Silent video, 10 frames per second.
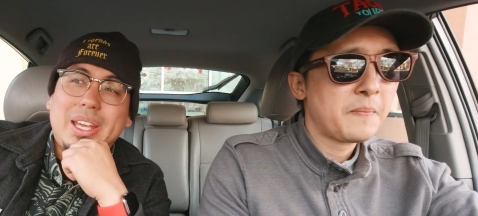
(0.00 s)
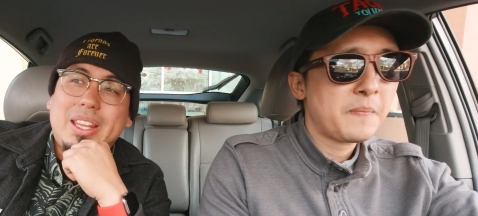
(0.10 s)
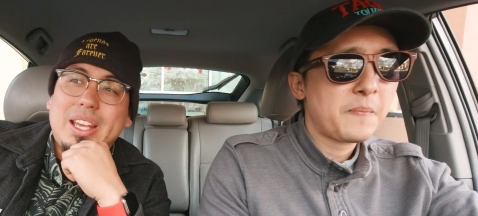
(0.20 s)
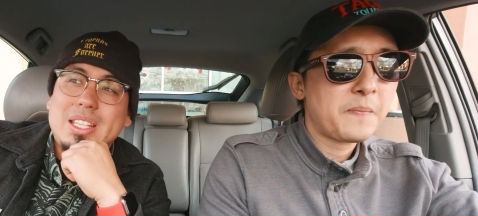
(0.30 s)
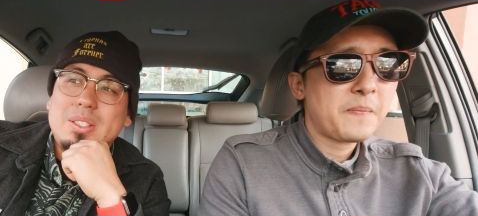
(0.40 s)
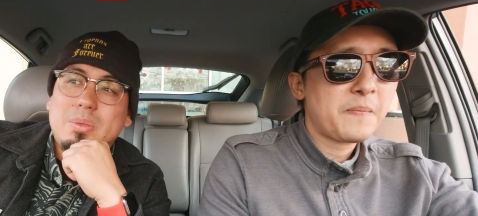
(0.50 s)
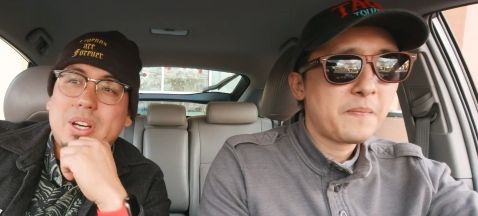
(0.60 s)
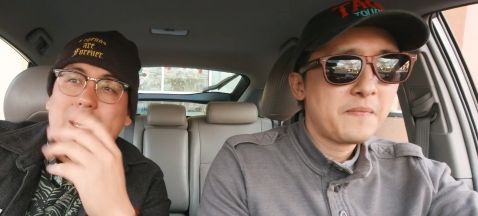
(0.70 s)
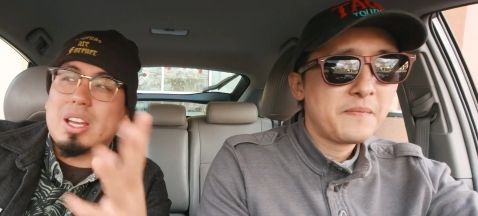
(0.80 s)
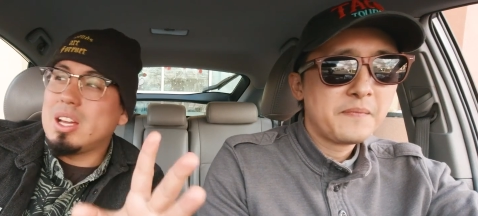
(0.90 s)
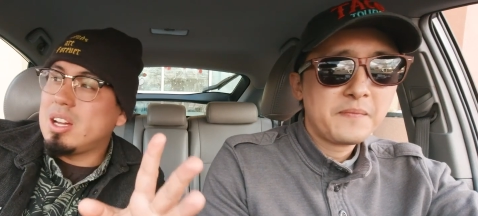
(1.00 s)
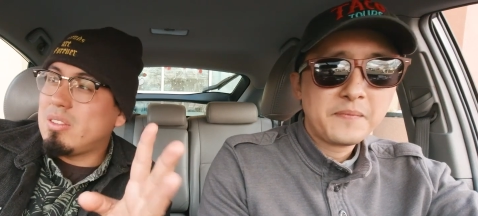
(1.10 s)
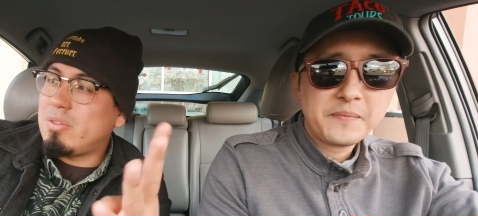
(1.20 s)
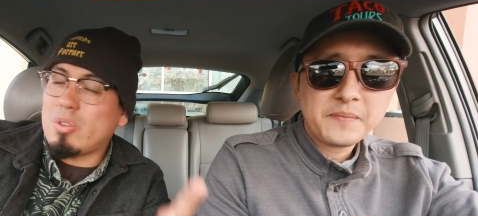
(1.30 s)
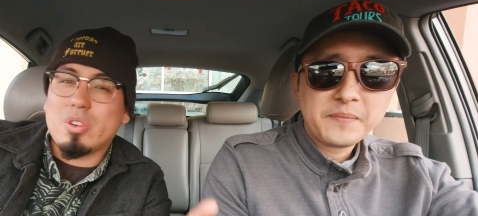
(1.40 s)
Speaker 1: man, that's what
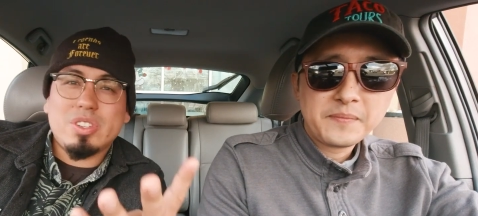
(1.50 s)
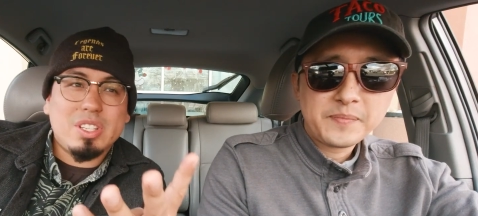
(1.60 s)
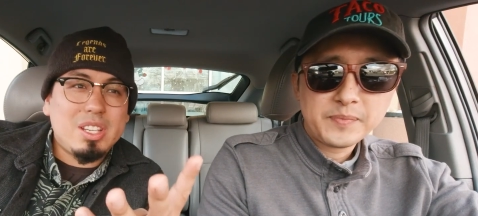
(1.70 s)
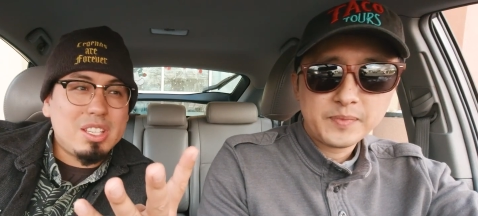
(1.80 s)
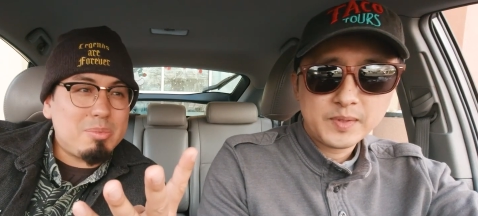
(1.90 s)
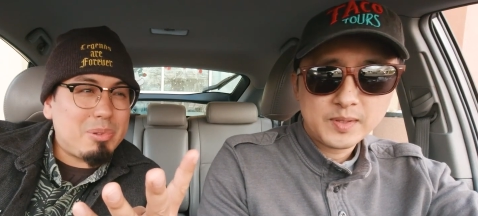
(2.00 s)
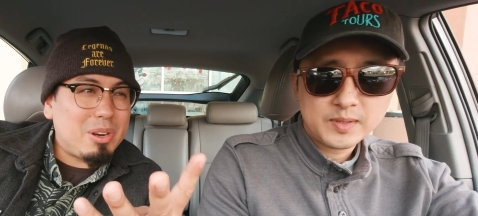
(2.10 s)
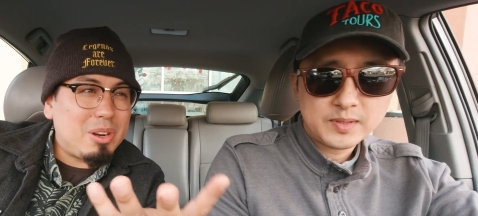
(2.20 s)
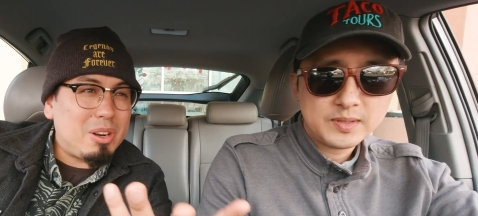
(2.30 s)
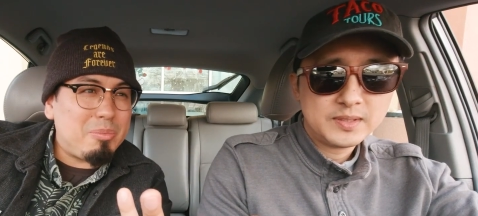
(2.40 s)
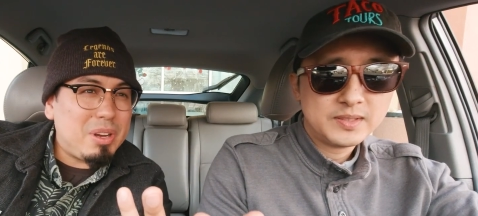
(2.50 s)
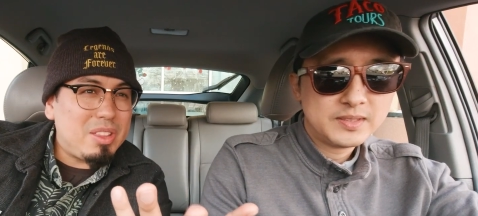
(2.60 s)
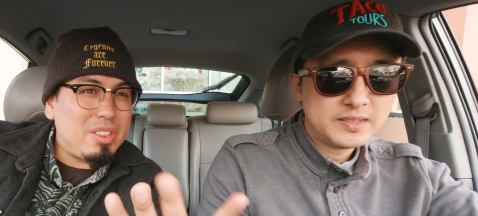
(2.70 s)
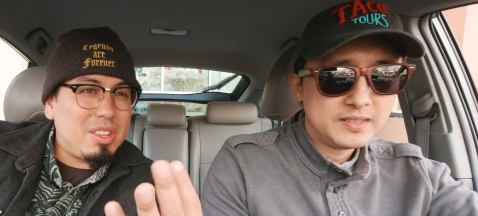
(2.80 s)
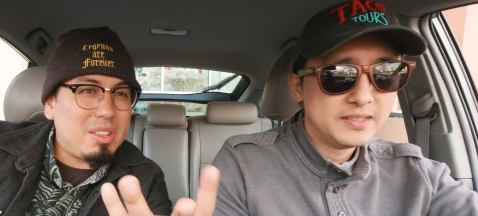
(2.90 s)
four cities per
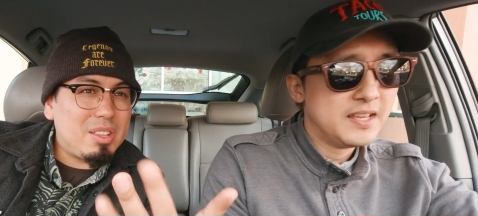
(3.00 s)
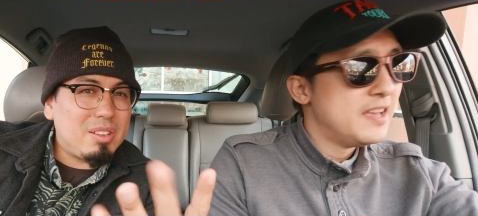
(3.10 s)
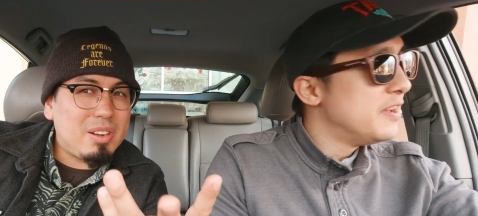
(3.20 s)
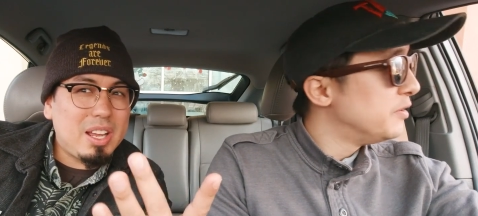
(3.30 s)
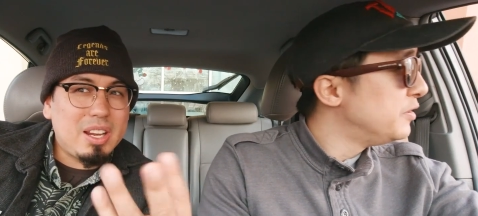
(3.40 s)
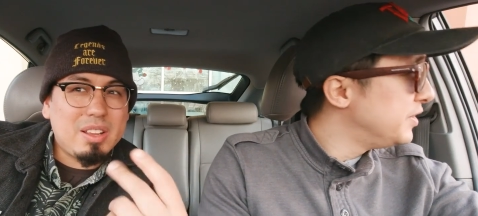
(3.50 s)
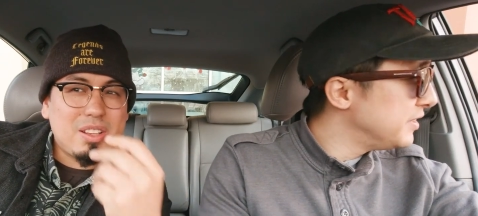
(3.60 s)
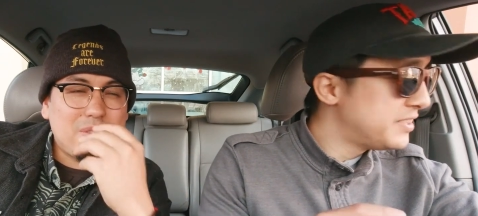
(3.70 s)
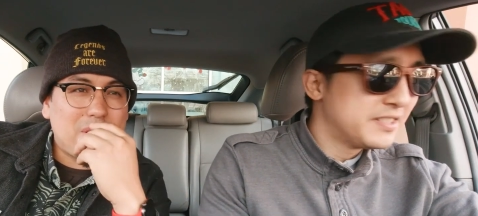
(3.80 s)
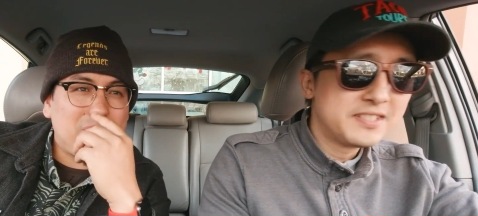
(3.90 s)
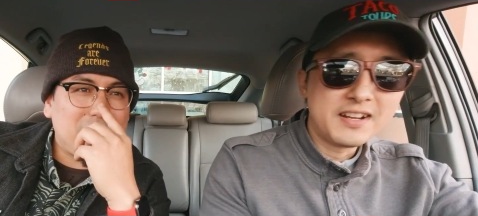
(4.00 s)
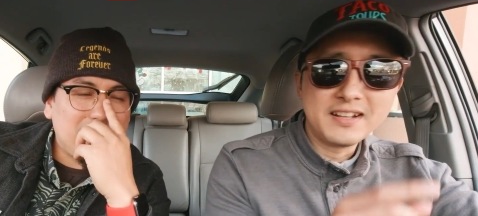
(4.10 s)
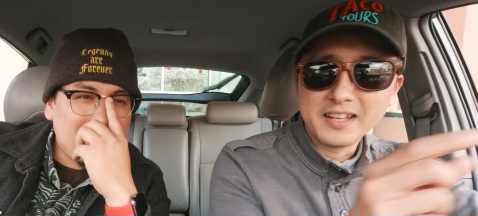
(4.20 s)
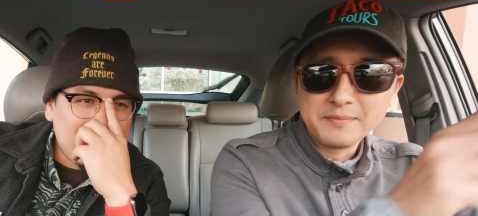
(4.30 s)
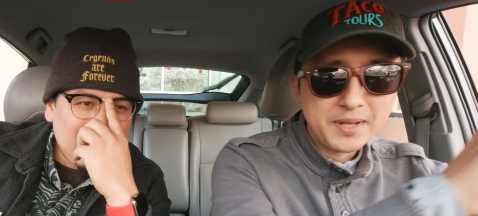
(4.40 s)
month, right? We really should Roughly.
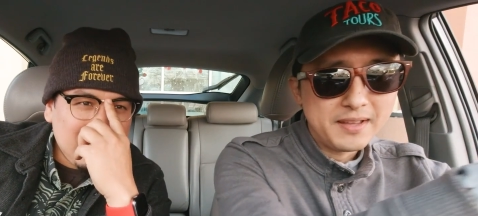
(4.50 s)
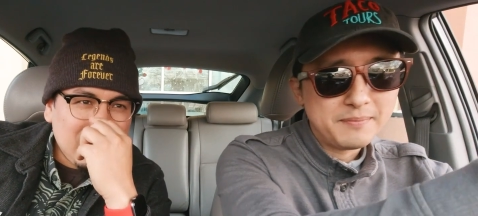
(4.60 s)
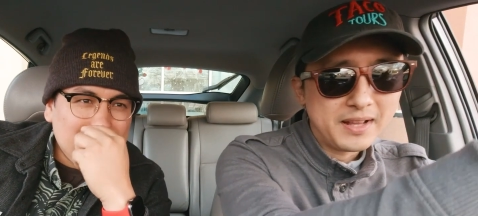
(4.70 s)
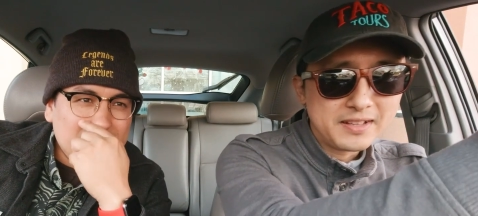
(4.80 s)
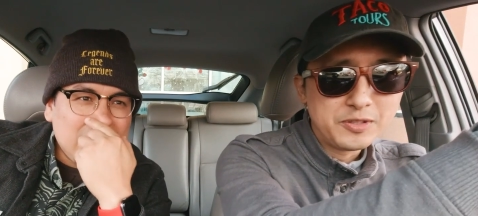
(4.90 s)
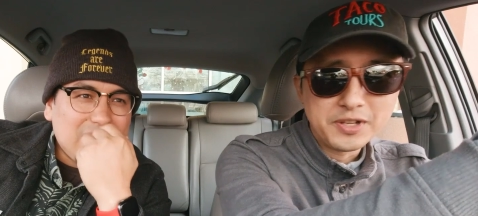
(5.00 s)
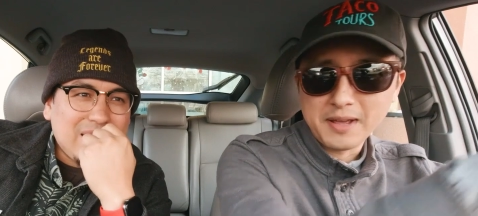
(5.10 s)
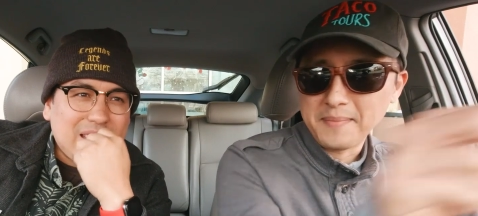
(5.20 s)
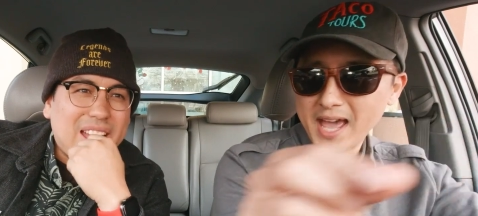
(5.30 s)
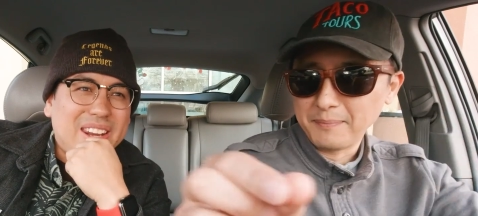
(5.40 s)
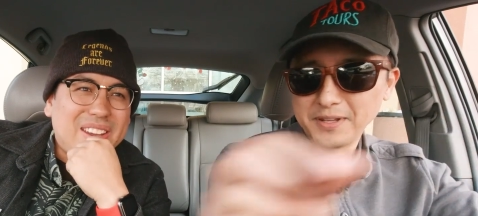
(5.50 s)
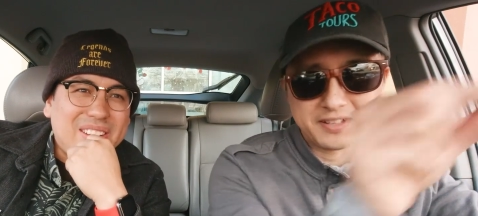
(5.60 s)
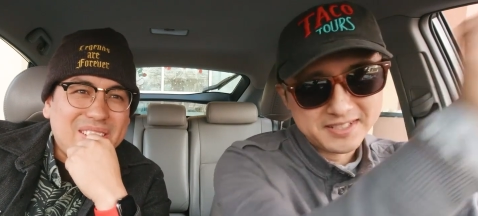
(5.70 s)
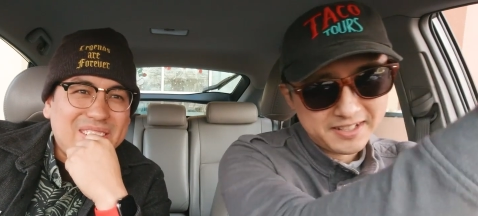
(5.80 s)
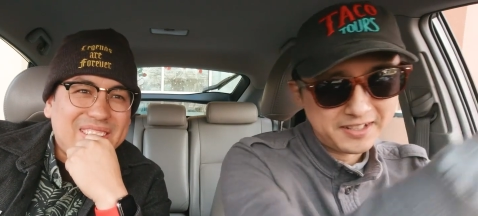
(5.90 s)
start
Speaker 2: like made, like doing a map.
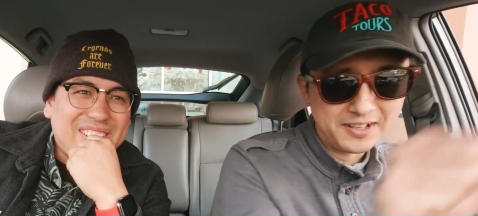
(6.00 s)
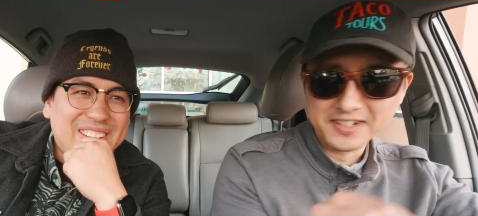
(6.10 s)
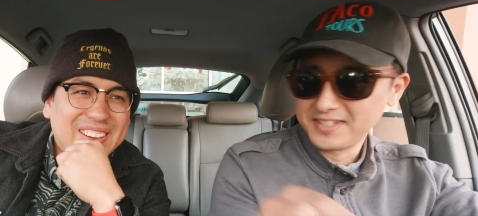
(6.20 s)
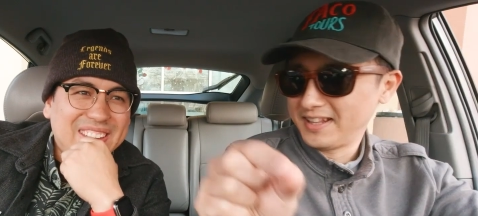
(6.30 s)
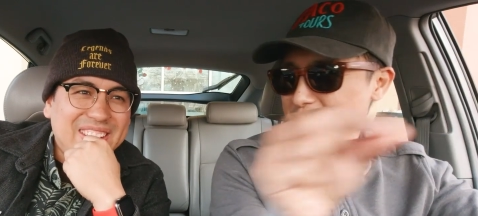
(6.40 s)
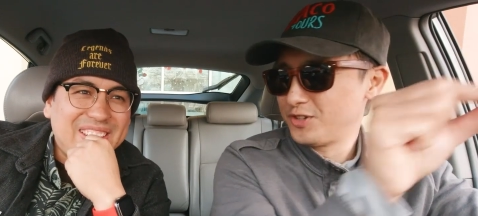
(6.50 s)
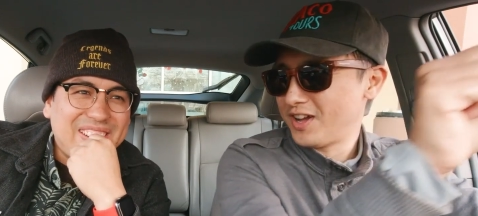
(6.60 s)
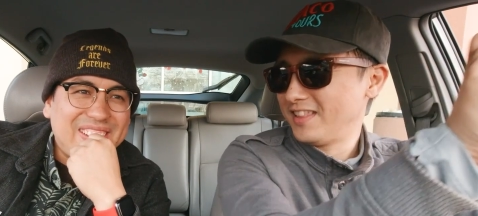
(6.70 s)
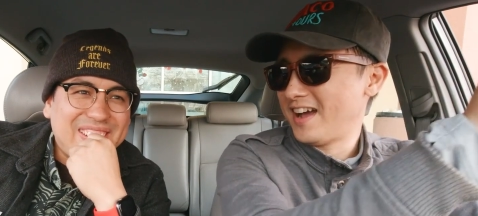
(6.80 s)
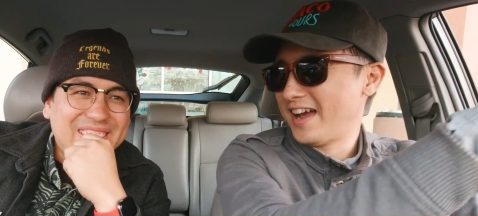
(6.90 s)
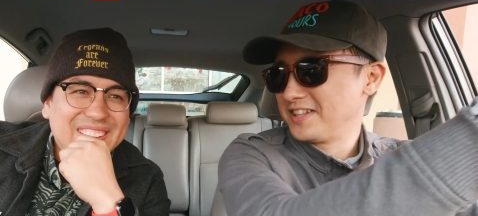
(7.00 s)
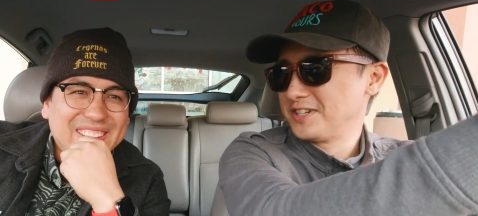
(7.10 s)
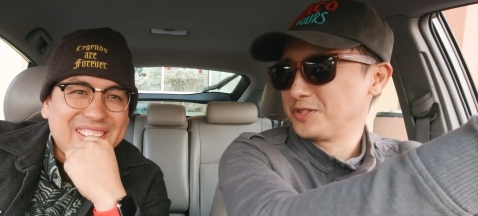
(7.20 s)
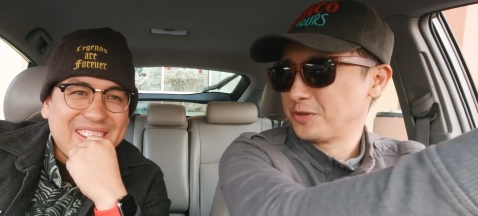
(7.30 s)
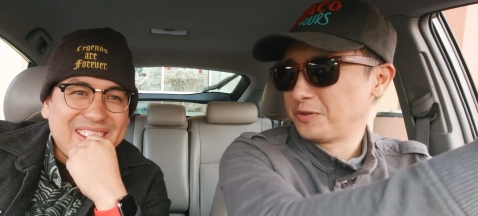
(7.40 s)
You could say here, here's like draw
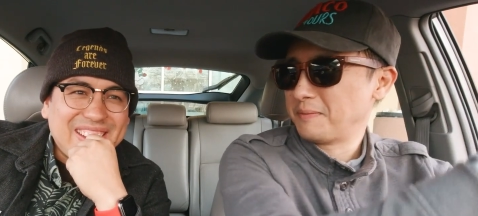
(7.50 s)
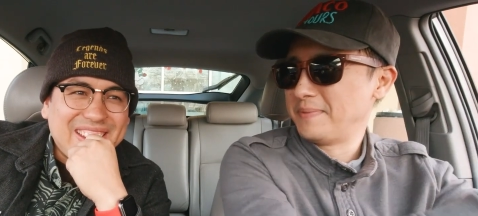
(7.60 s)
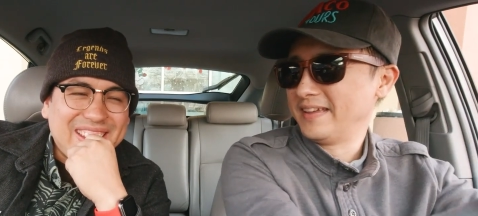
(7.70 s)
lines, here's where we've